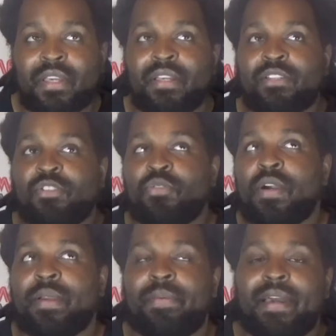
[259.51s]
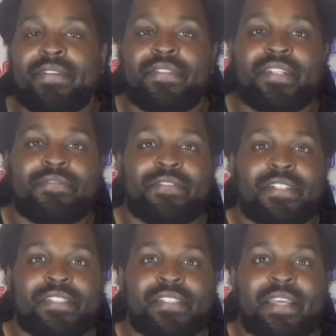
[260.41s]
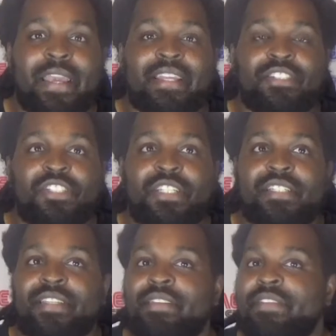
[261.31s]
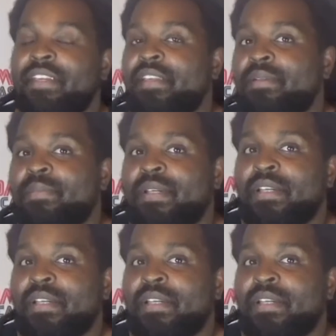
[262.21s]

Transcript: 200-pound difference, and she's giving him